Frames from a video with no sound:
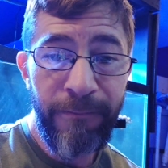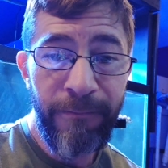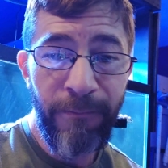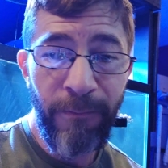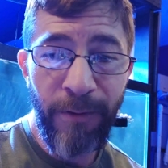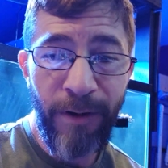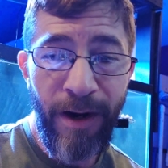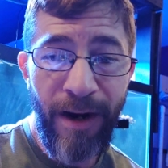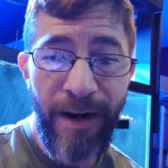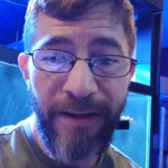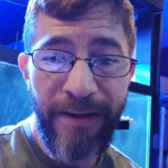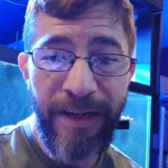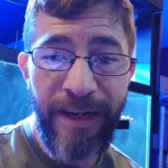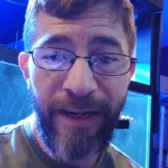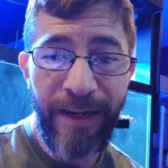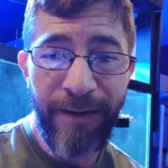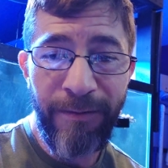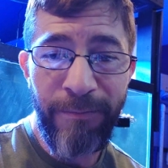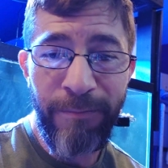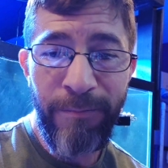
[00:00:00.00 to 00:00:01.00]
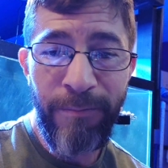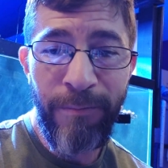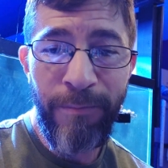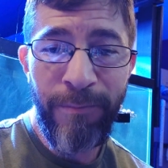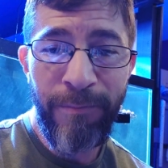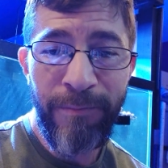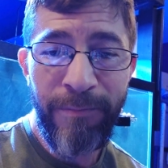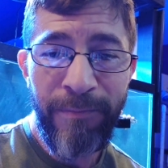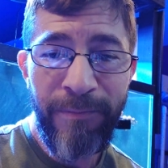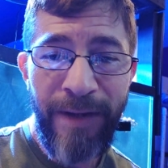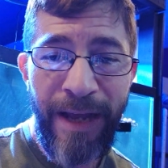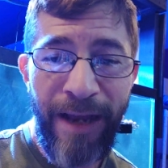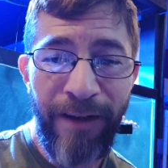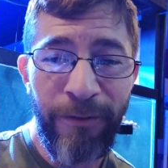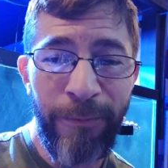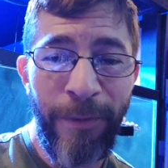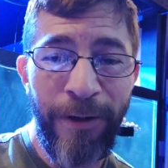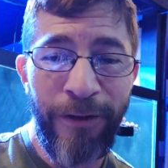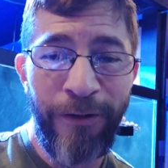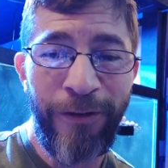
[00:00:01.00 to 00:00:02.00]
we're not taking
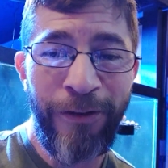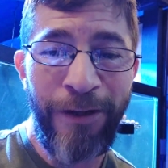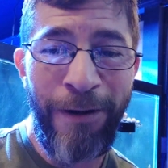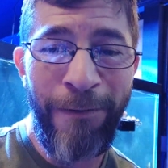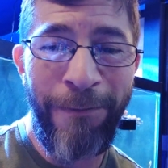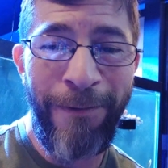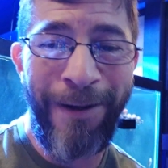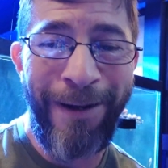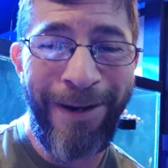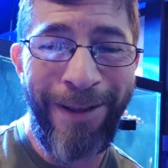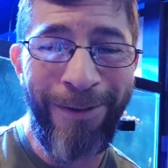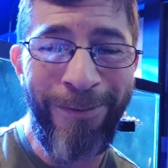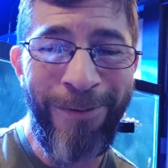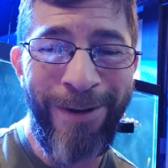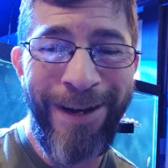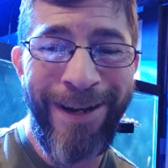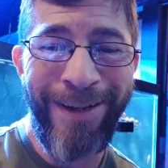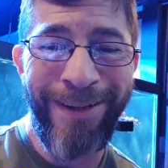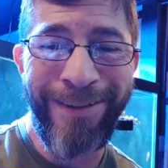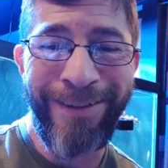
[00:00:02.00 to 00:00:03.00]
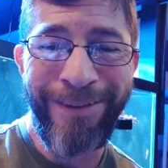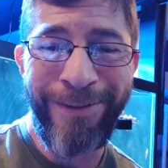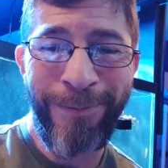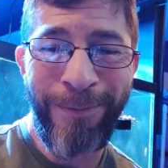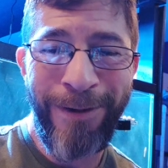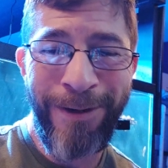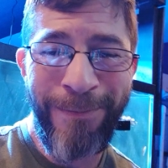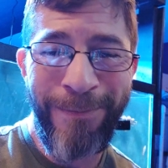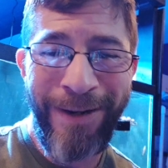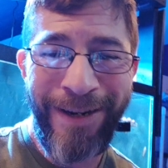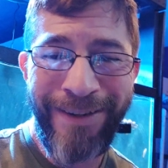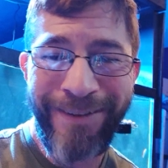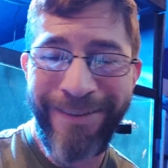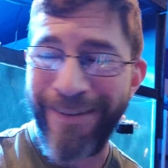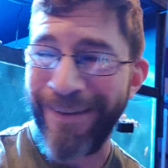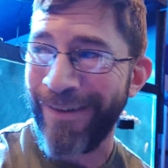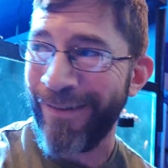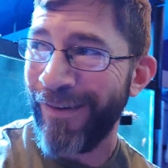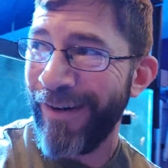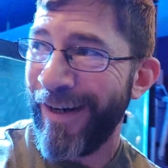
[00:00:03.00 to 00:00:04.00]
as much stuff out of the wild. It's pretty
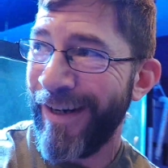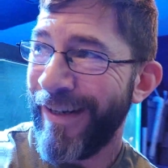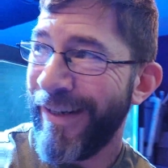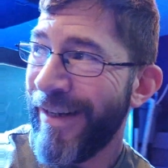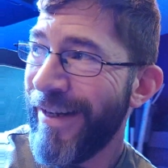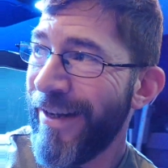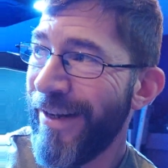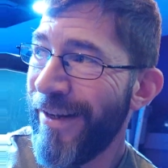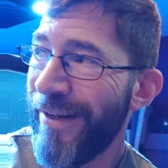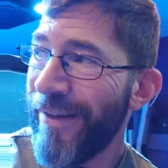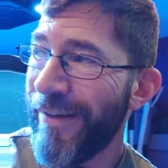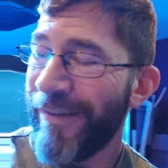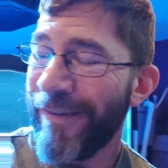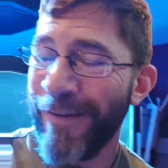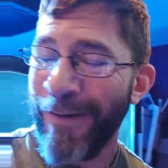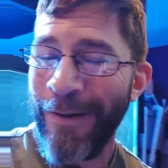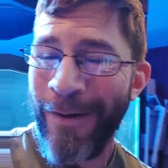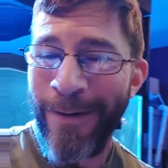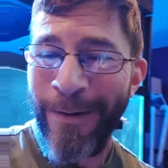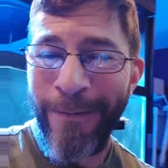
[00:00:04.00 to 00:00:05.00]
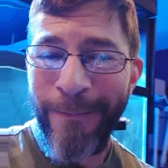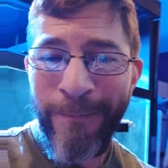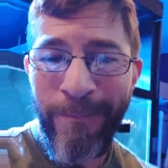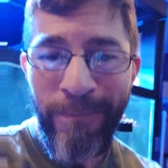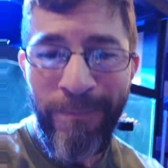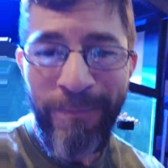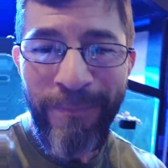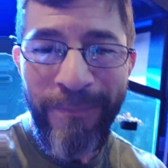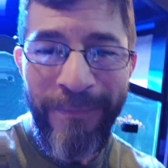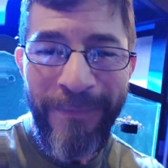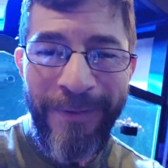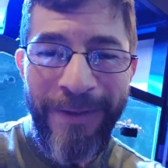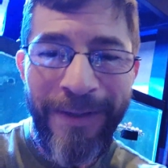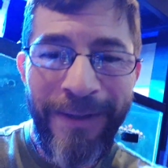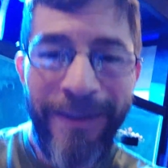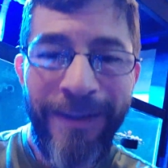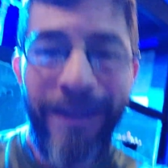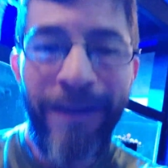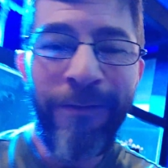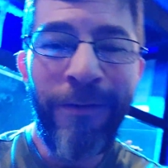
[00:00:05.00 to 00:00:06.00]
basic, right? So
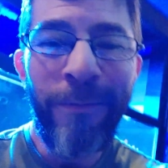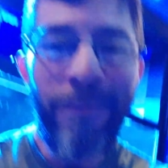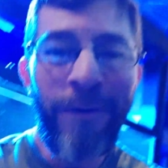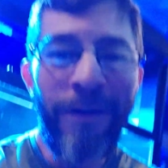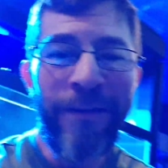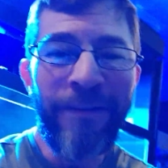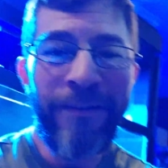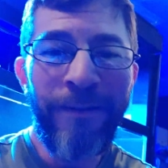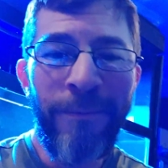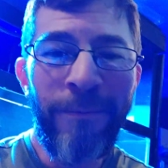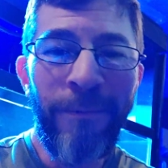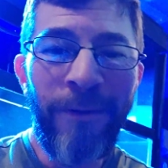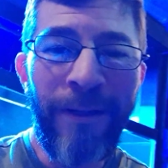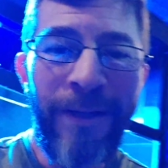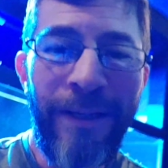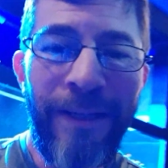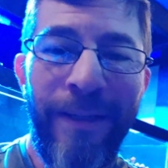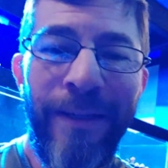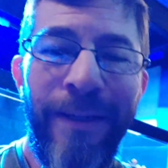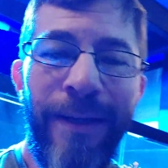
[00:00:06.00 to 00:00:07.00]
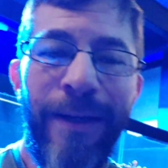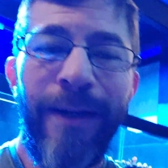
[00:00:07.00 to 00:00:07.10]
if you put it simply,